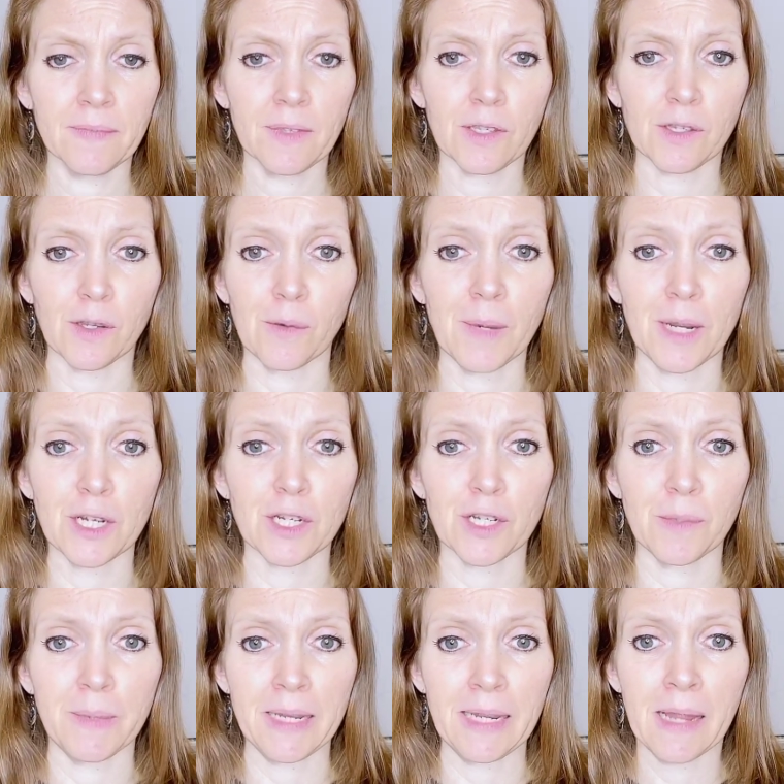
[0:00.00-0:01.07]
so much
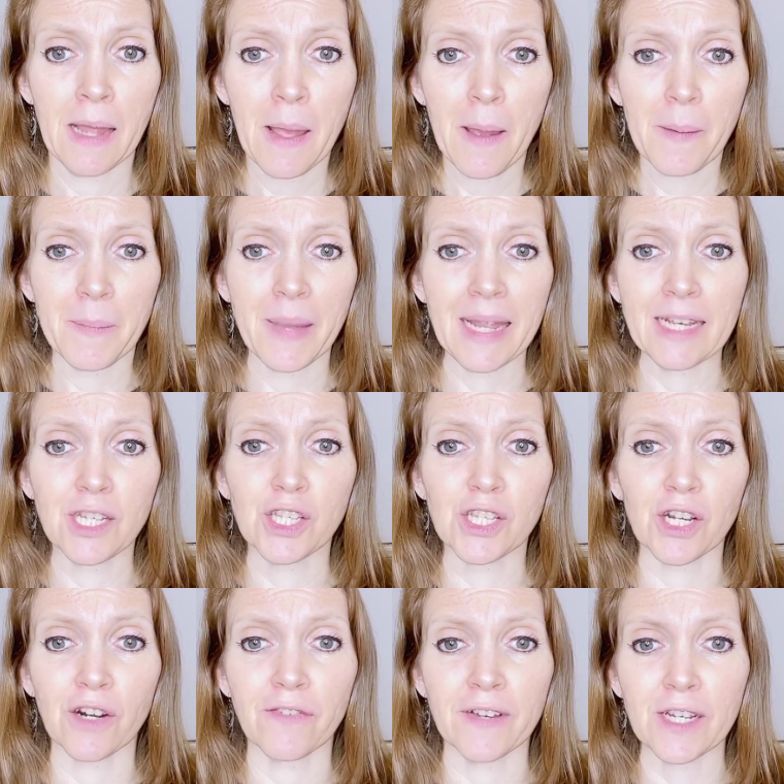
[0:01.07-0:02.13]
to be made
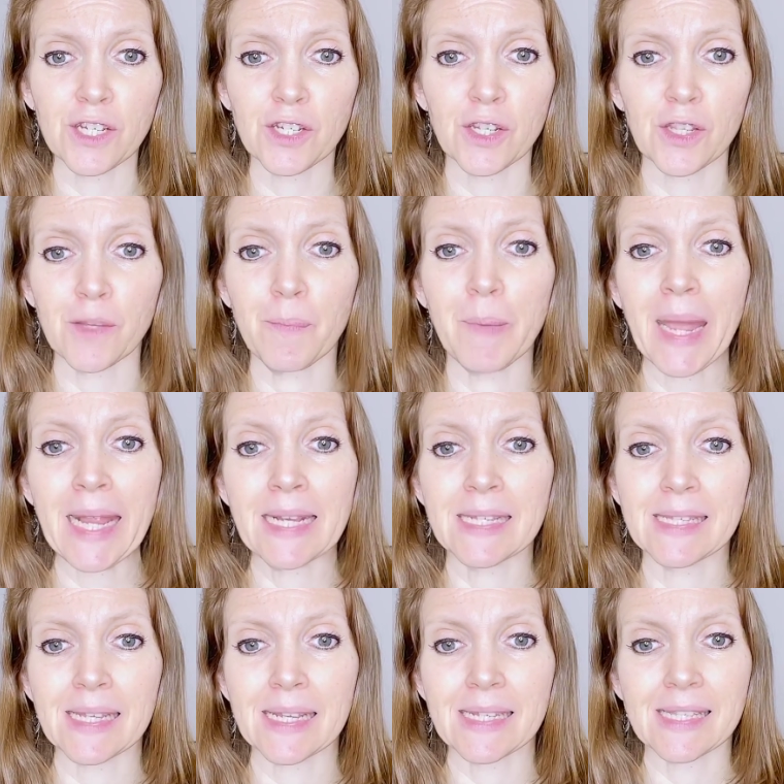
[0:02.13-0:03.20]
servant to the
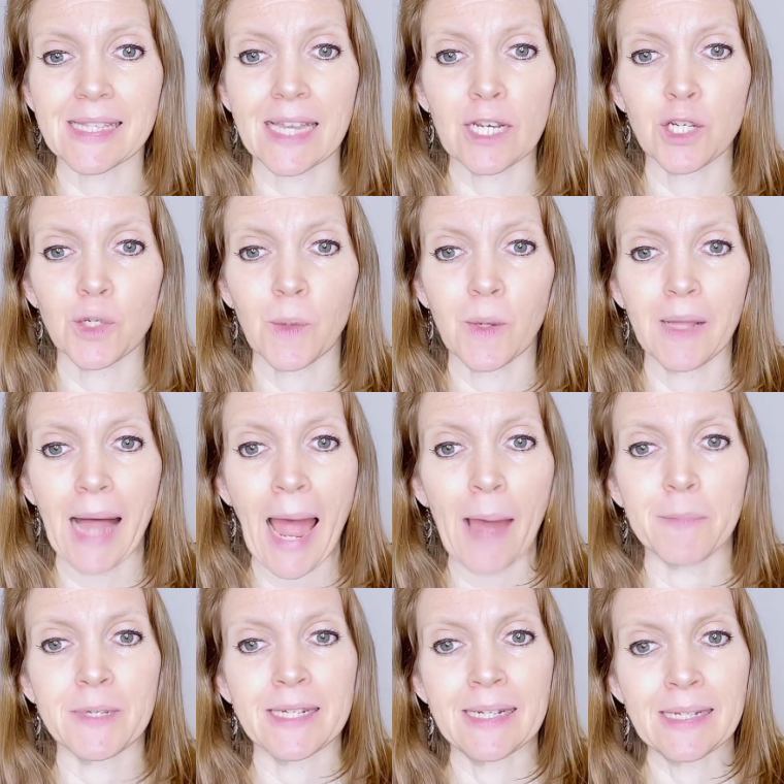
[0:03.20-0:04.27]
base and sensual
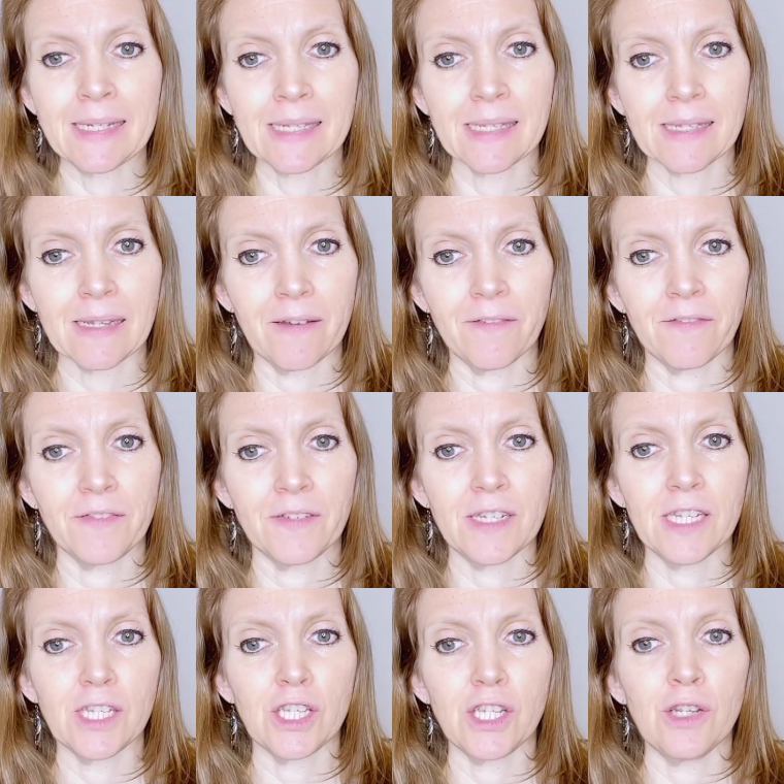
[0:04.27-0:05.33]
aptness of
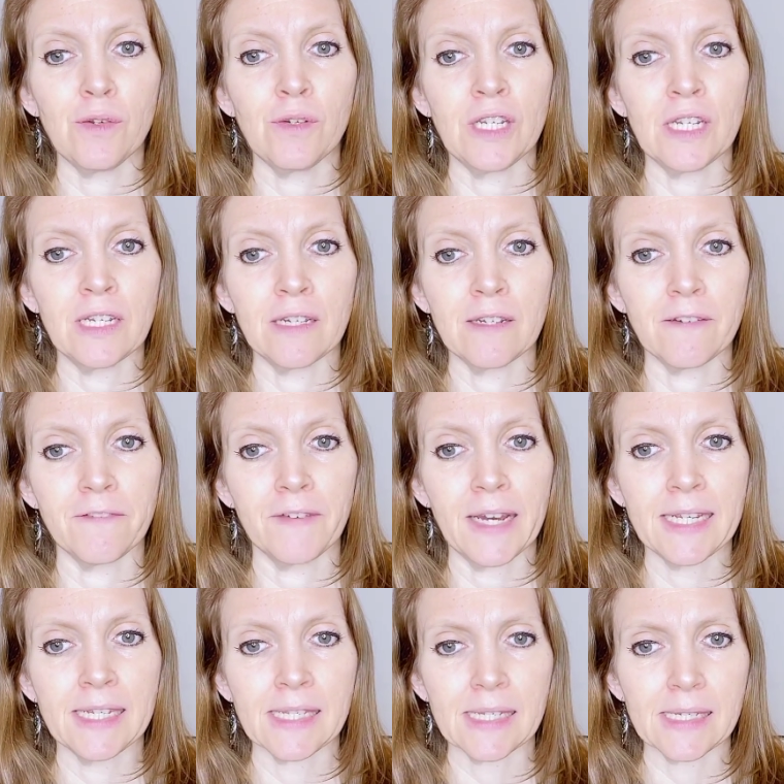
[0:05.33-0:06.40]
disunioned
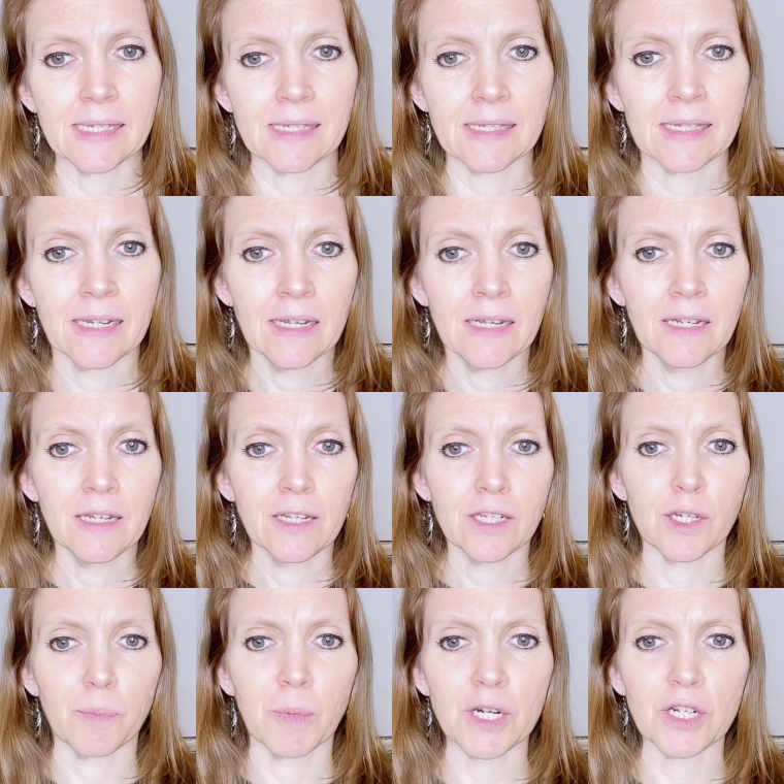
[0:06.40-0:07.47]
vices,
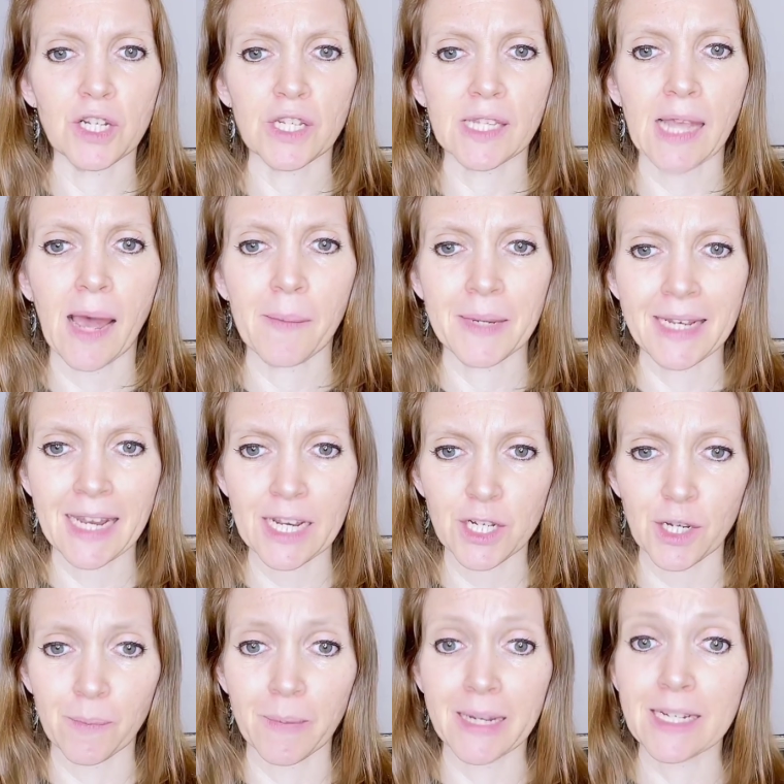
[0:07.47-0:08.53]
to purchase
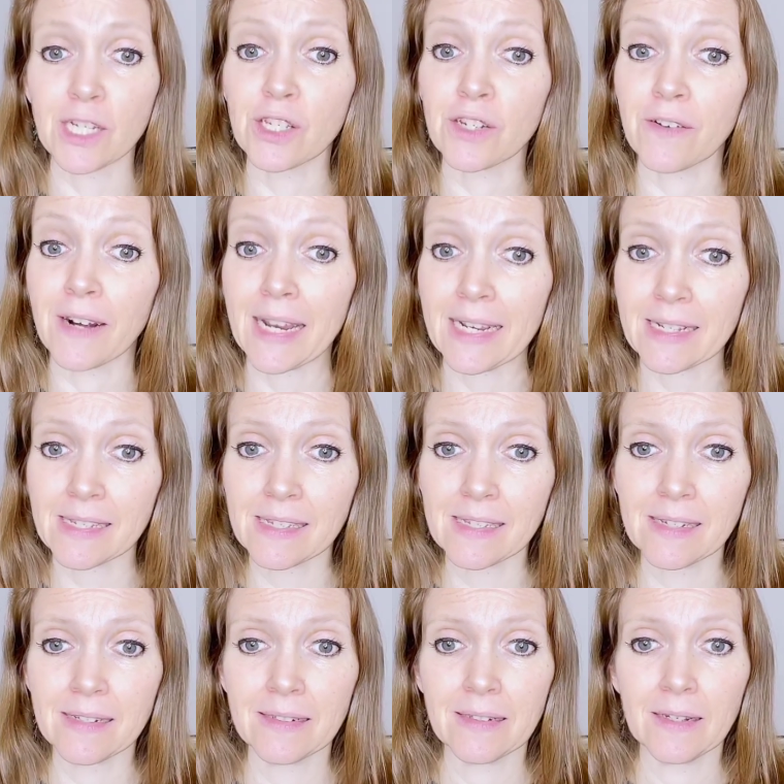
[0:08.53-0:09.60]
commendation by
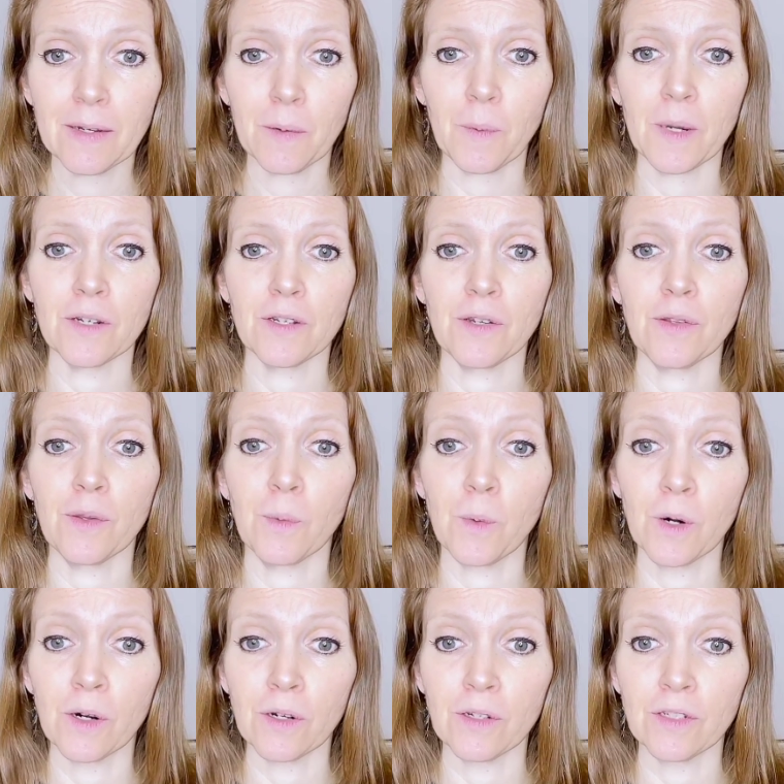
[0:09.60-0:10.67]
disgrace, whereto the
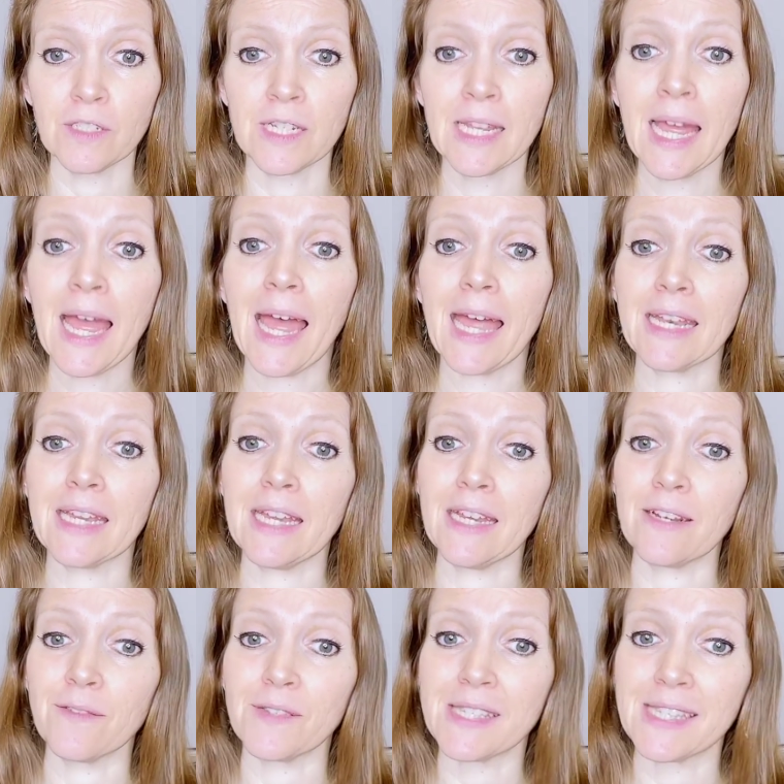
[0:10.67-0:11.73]
world and
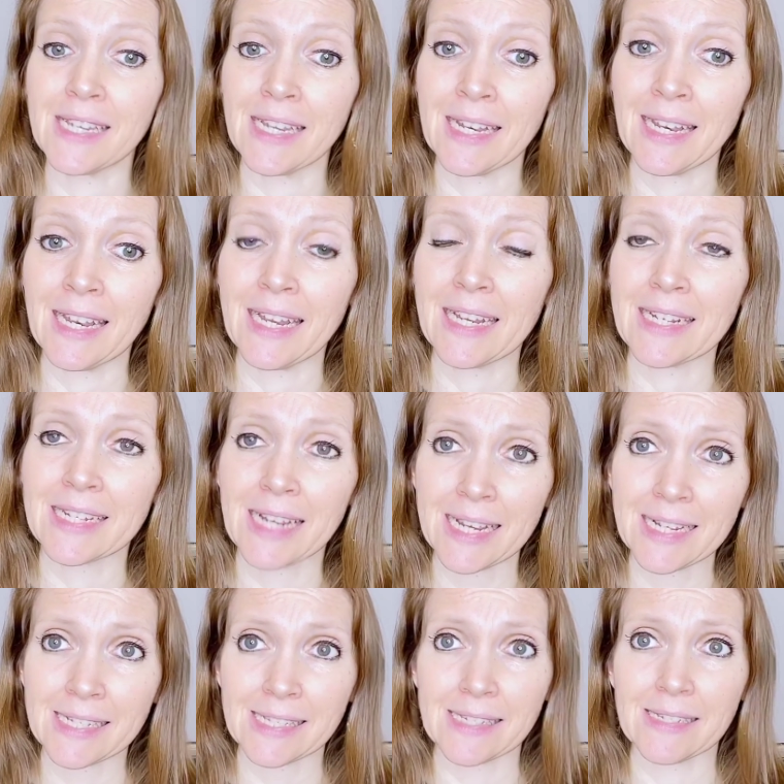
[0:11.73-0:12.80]
heat of sin
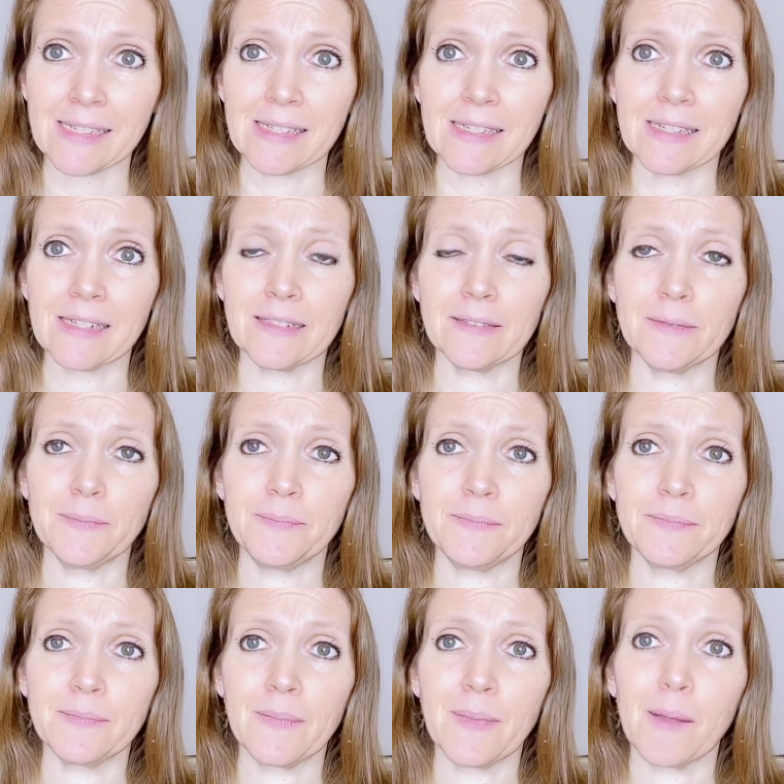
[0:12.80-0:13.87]
entices.
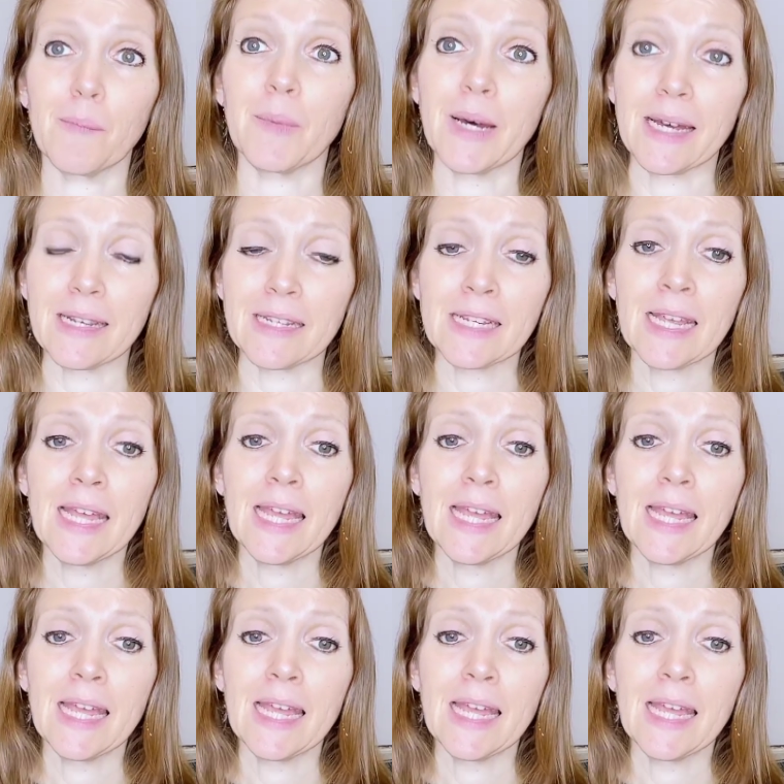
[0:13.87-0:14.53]
But